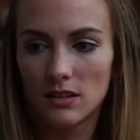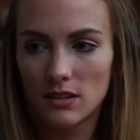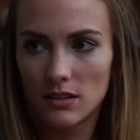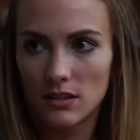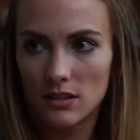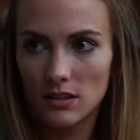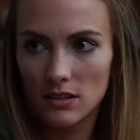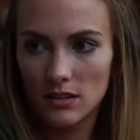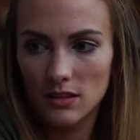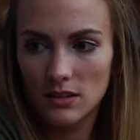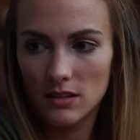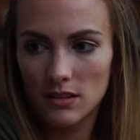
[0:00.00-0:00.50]

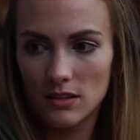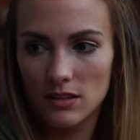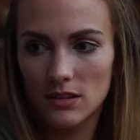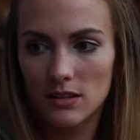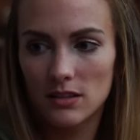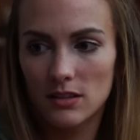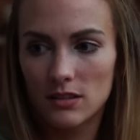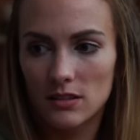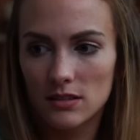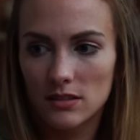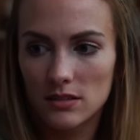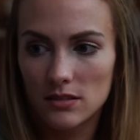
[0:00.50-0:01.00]

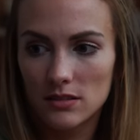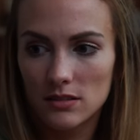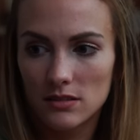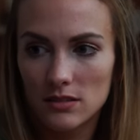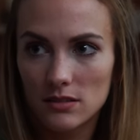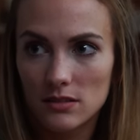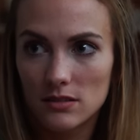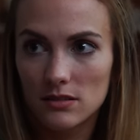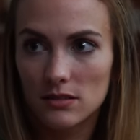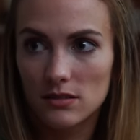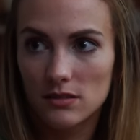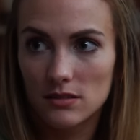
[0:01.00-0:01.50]

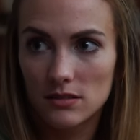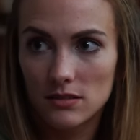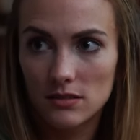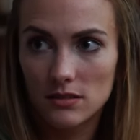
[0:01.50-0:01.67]
[no speech]